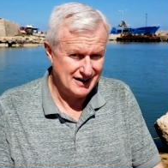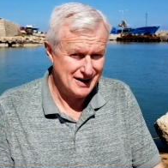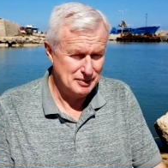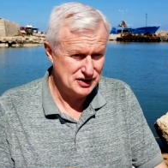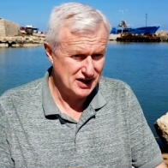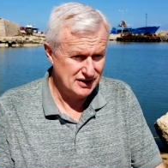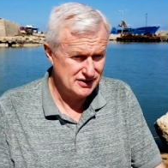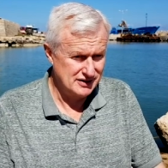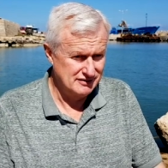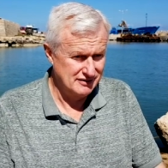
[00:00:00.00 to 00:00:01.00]
climate
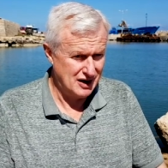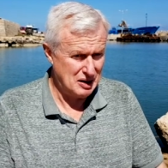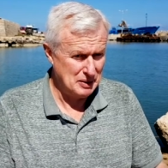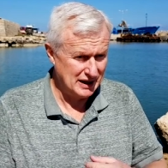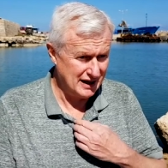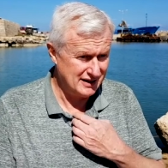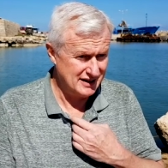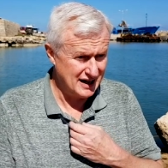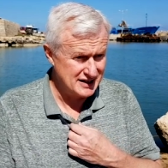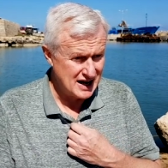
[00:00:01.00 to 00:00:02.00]
change and Armageddon
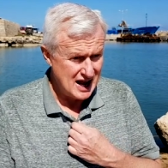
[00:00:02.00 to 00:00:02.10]
yet.